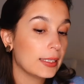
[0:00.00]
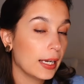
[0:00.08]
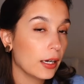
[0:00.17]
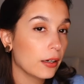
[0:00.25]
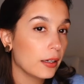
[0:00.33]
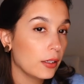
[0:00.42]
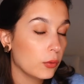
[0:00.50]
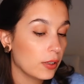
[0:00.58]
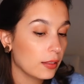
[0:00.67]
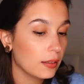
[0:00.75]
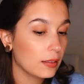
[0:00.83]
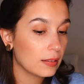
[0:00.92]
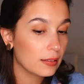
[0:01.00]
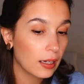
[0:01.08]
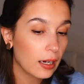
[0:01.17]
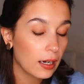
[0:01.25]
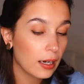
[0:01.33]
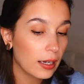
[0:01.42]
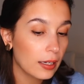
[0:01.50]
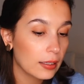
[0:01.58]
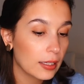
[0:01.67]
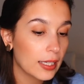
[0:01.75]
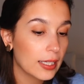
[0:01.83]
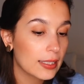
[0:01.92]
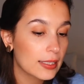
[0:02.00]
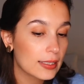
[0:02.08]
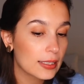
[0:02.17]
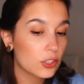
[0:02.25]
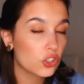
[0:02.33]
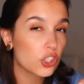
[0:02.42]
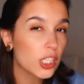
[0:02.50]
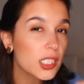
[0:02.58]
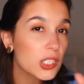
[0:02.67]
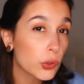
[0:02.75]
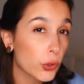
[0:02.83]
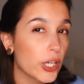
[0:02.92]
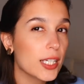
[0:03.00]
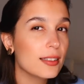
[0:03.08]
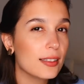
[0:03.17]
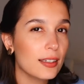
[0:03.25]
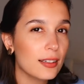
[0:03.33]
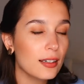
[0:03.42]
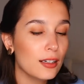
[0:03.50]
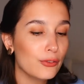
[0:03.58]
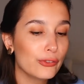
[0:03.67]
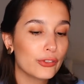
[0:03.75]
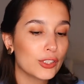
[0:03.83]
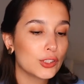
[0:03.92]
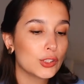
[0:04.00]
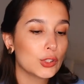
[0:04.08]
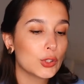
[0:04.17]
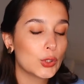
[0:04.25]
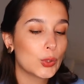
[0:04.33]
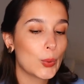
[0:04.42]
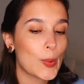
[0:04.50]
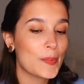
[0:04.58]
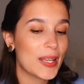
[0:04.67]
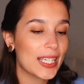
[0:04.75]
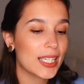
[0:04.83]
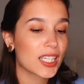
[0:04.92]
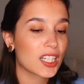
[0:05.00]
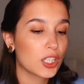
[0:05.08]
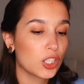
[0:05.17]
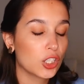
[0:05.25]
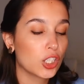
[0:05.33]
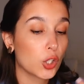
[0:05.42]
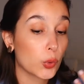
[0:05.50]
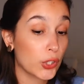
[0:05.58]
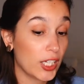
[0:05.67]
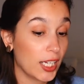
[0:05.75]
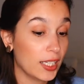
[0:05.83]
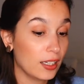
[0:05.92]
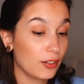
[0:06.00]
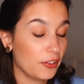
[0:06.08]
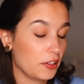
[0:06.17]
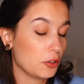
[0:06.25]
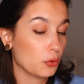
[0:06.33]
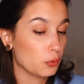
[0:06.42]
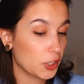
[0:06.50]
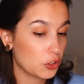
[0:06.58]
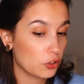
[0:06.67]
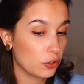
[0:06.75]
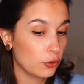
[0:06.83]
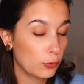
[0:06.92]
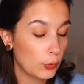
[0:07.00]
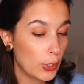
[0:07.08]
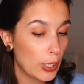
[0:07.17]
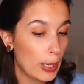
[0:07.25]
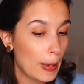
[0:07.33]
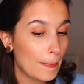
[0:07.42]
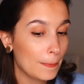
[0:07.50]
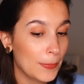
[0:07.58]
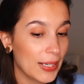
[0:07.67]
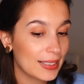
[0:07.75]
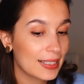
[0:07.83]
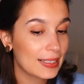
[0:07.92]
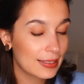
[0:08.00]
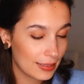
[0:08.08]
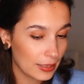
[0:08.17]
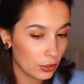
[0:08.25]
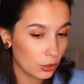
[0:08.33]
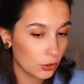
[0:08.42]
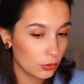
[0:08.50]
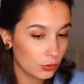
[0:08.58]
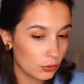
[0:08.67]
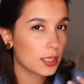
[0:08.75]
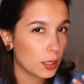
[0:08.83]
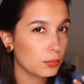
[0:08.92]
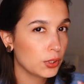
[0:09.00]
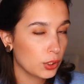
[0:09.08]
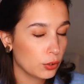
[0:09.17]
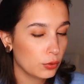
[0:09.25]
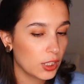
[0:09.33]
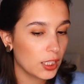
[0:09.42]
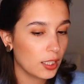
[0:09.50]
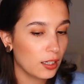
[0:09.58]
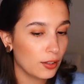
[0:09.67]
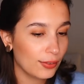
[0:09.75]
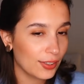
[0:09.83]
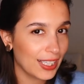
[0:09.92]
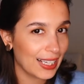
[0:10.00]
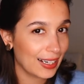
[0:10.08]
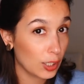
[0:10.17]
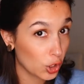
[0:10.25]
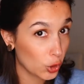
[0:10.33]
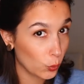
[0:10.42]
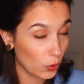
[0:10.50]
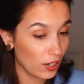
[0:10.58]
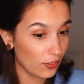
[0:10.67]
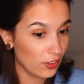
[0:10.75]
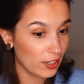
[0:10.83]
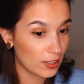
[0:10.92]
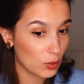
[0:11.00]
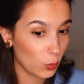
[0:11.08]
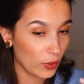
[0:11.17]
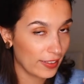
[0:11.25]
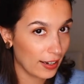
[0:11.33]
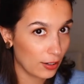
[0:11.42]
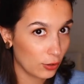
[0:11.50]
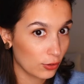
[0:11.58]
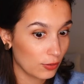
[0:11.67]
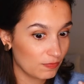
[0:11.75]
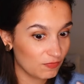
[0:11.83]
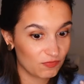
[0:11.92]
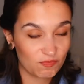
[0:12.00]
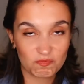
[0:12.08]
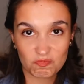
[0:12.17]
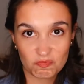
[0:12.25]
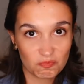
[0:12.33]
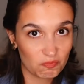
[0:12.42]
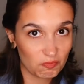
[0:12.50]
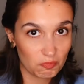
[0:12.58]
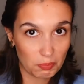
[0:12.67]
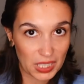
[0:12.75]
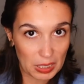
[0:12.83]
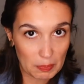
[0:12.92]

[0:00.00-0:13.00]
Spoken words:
daring with design. It's just crazy enough to make it look creative and original, but still subdued enough that I could wear this without being